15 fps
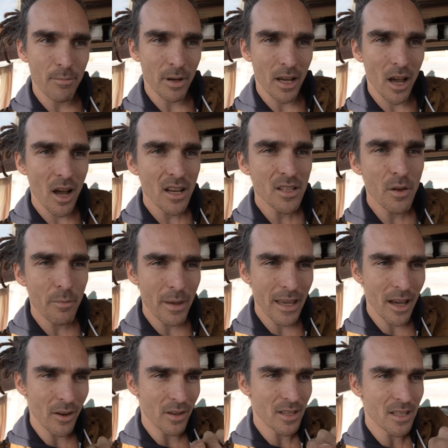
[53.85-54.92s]
because we've been
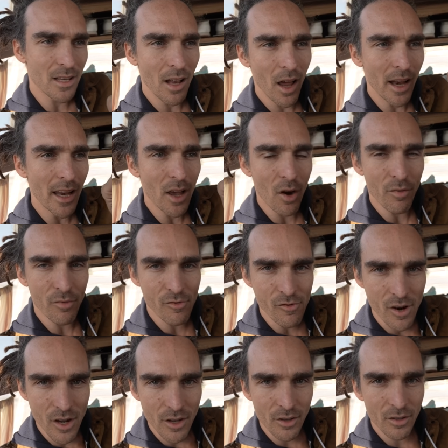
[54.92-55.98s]
going slightly off
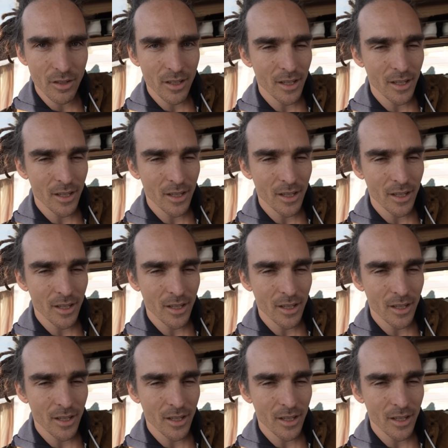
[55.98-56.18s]
route,